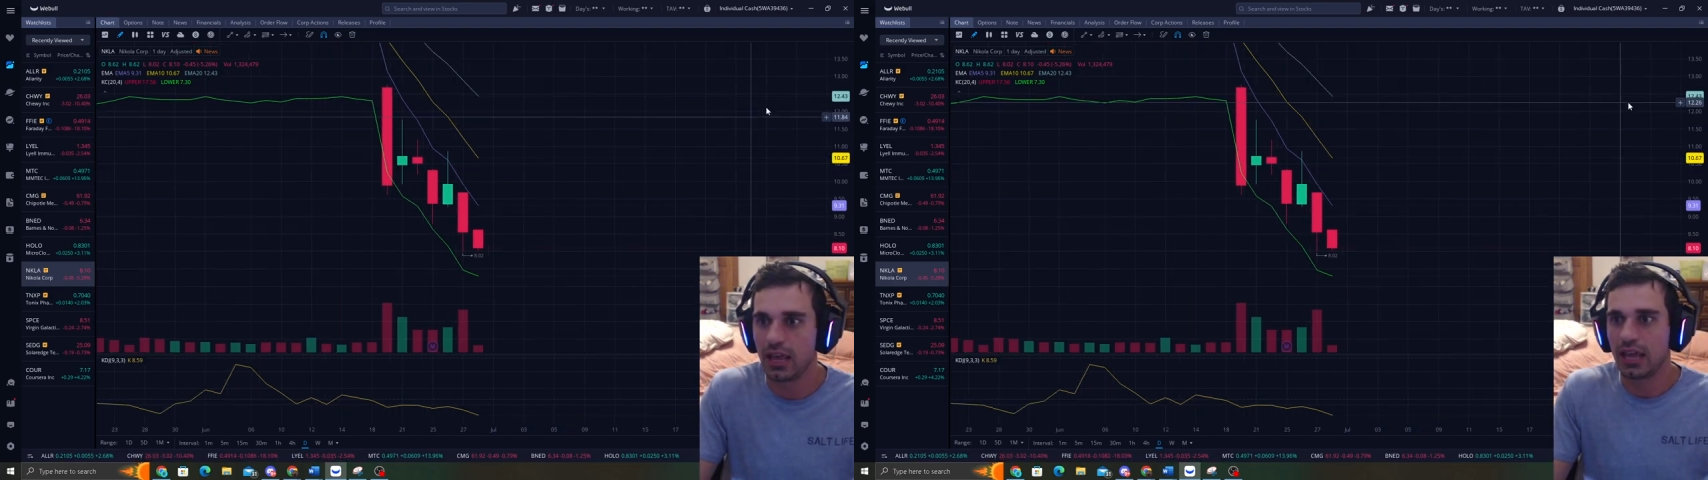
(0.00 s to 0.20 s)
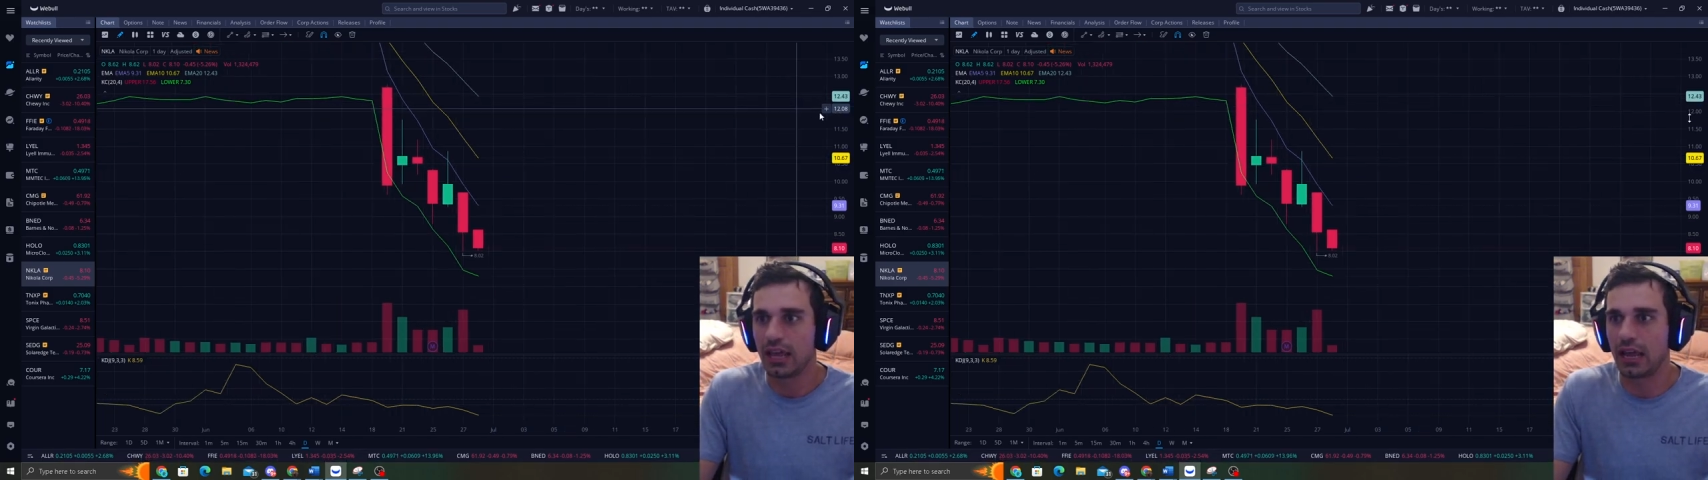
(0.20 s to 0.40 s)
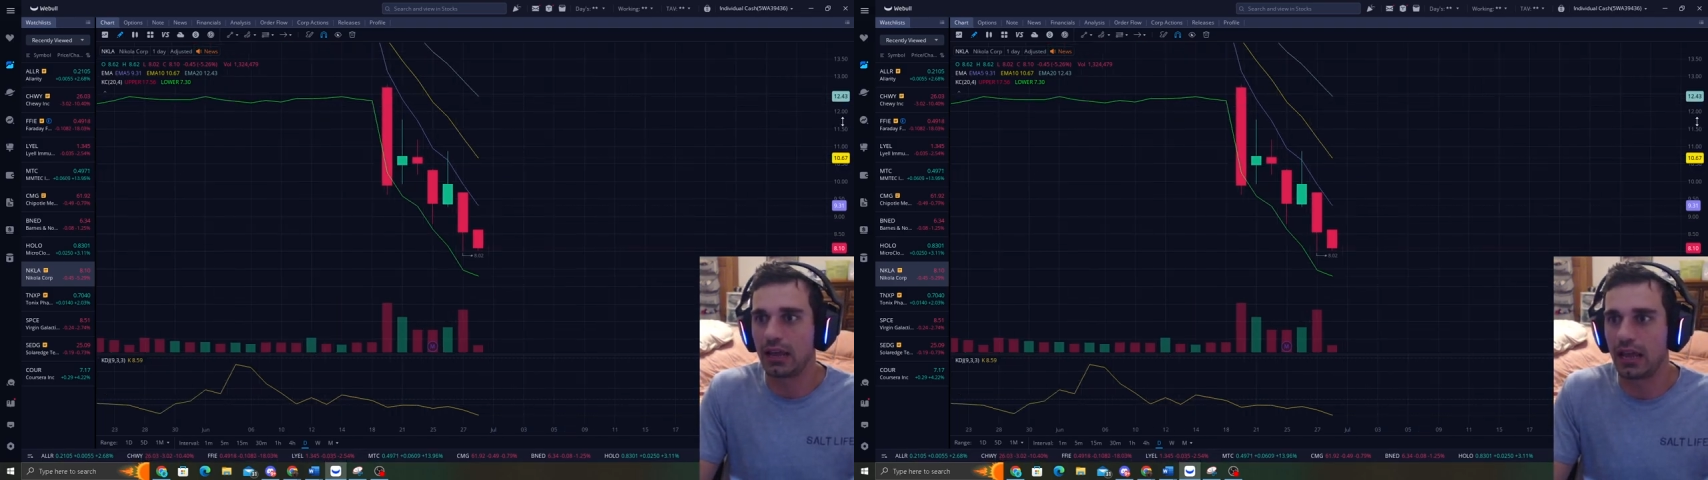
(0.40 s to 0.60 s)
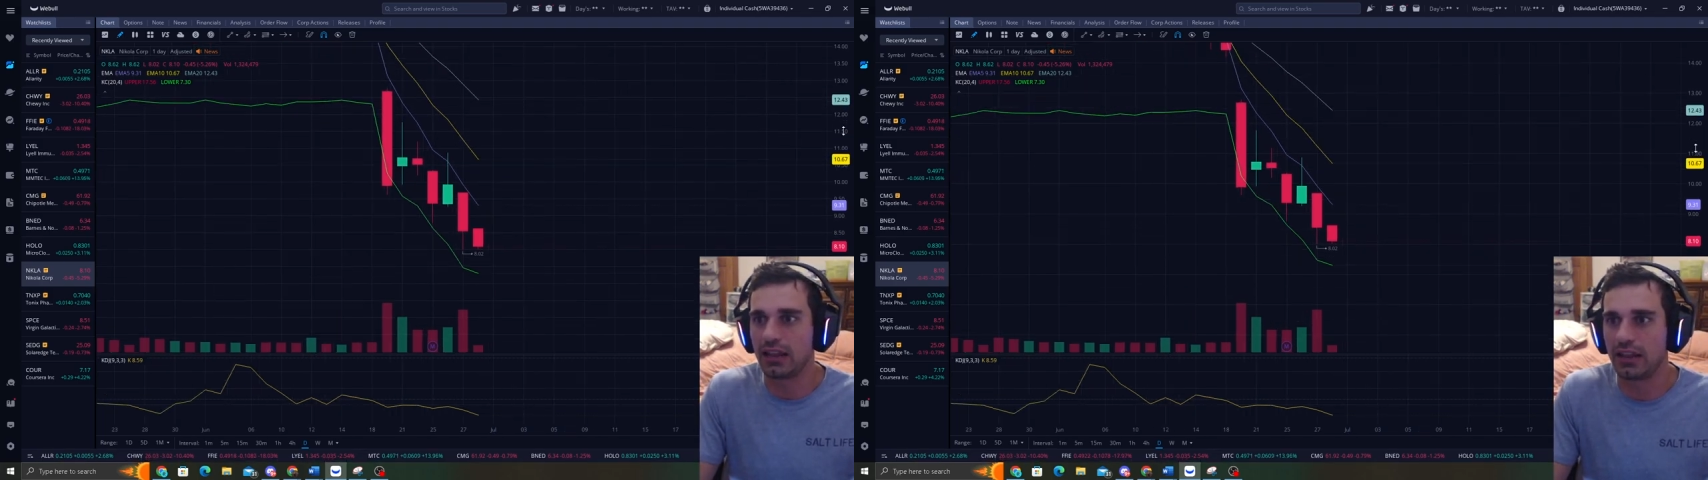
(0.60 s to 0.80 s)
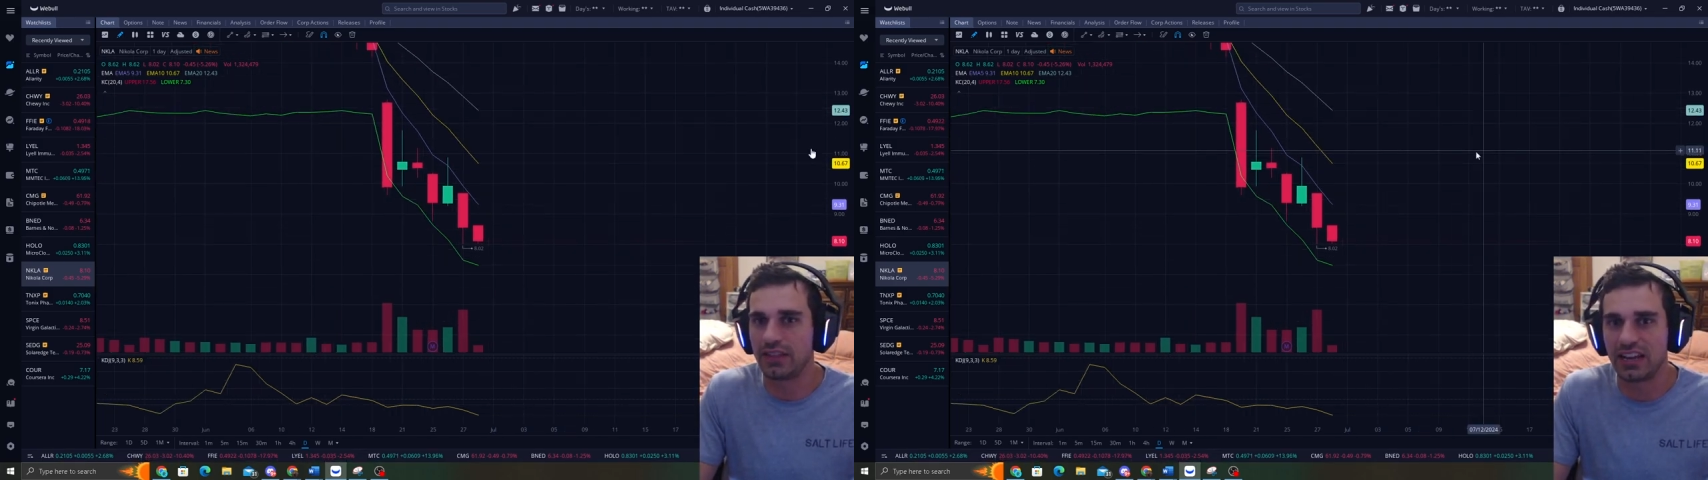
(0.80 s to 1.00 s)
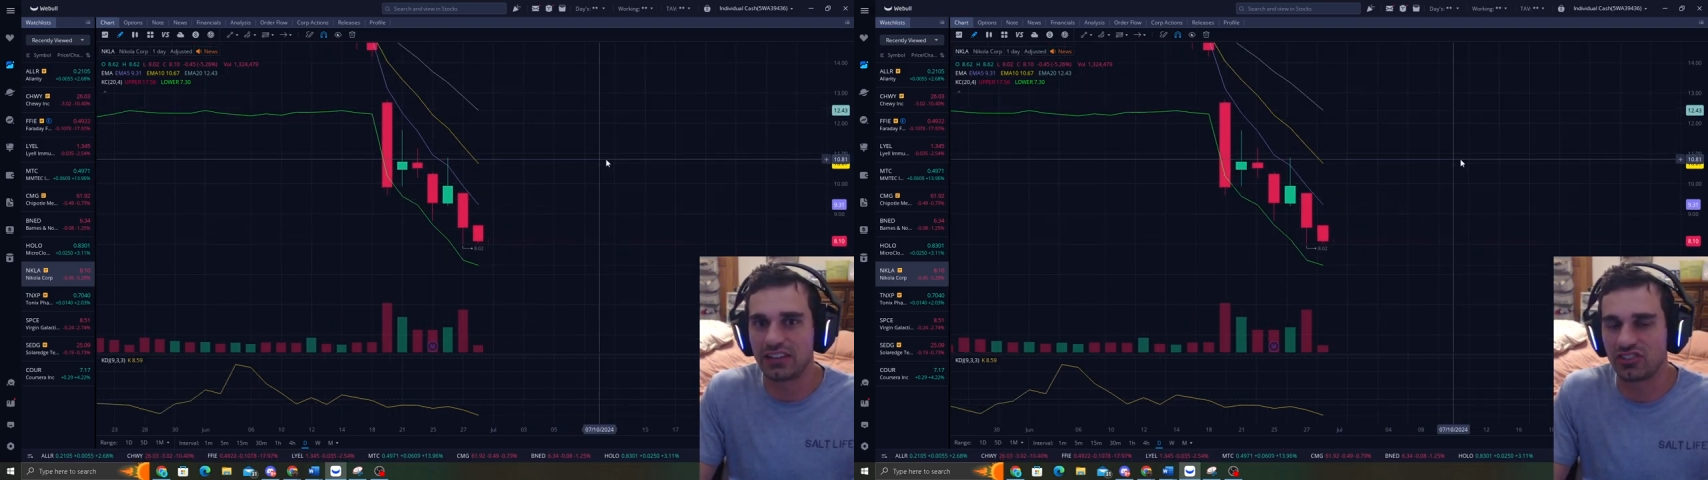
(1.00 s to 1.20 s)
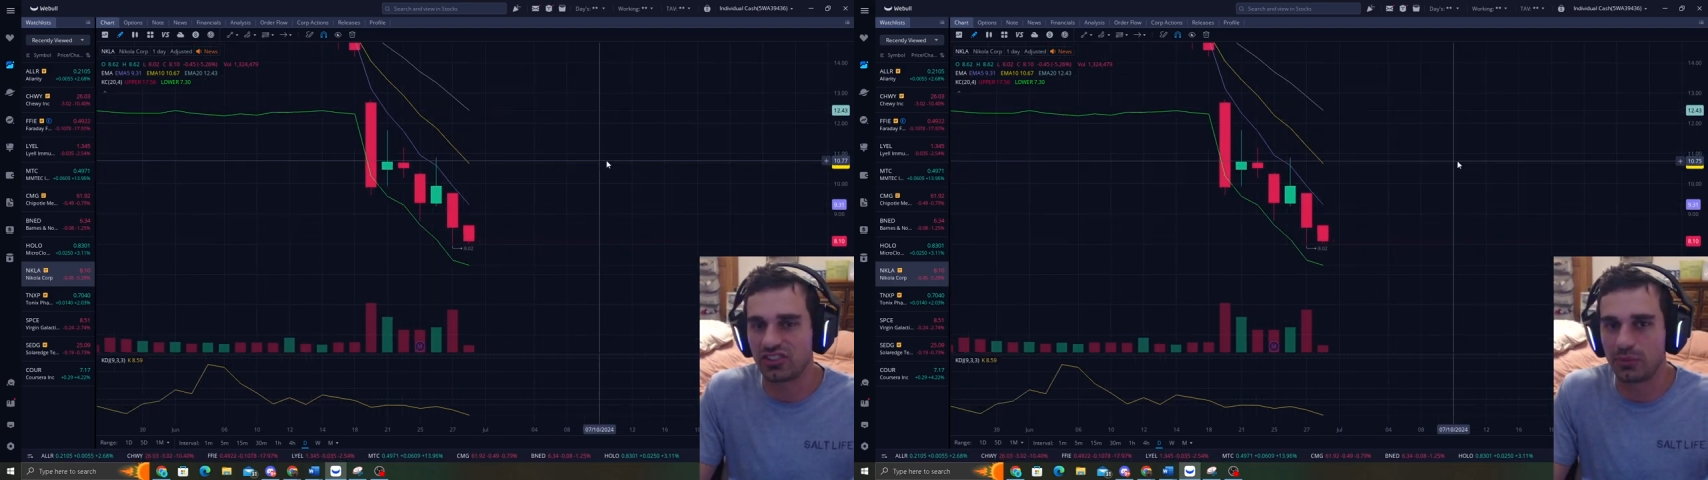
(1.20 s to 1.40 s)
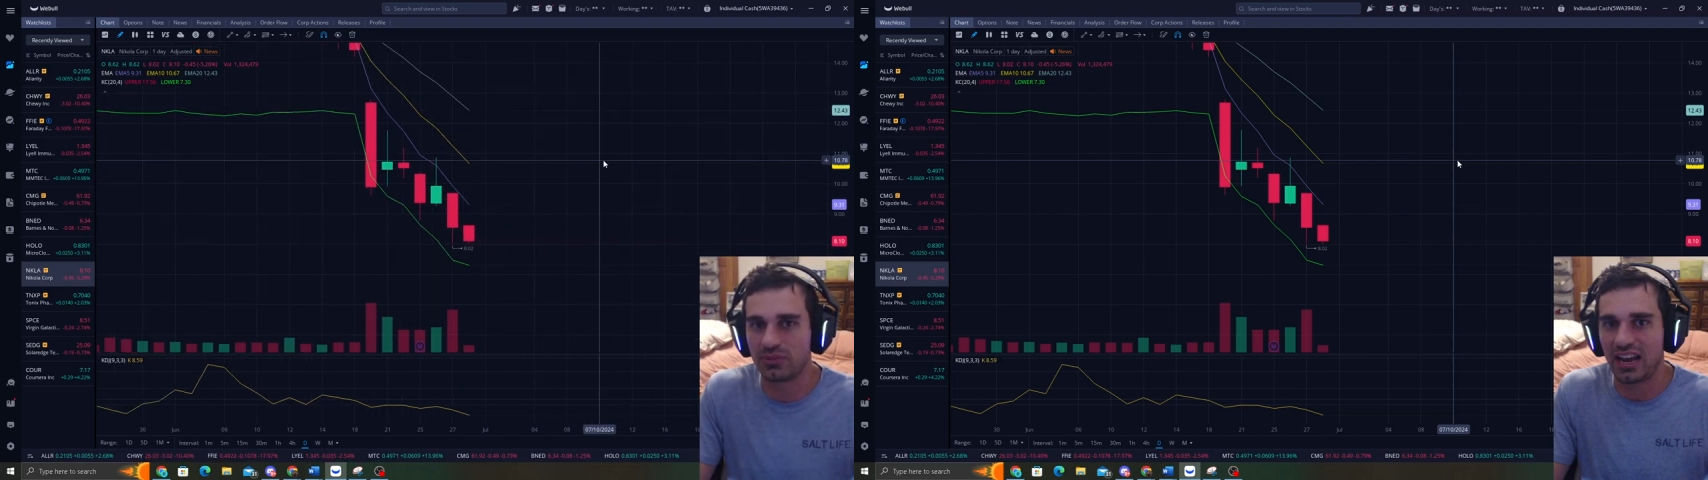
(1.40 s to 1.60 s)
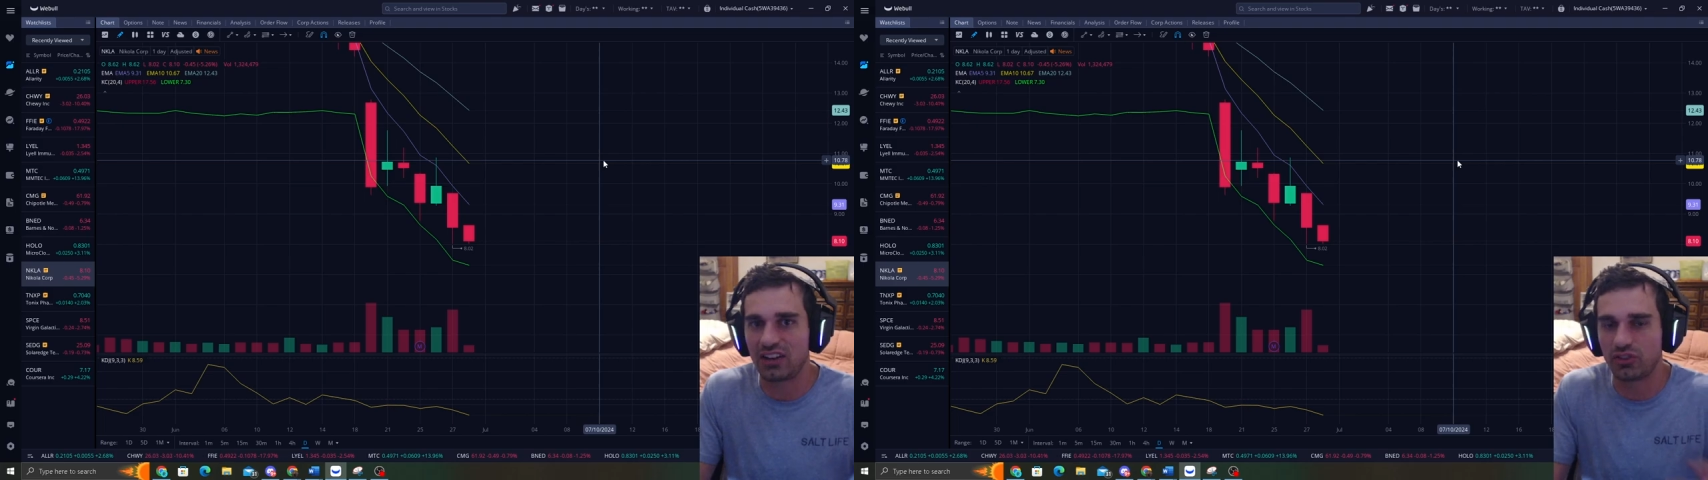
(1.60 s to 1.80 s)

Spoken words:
And then it just comes down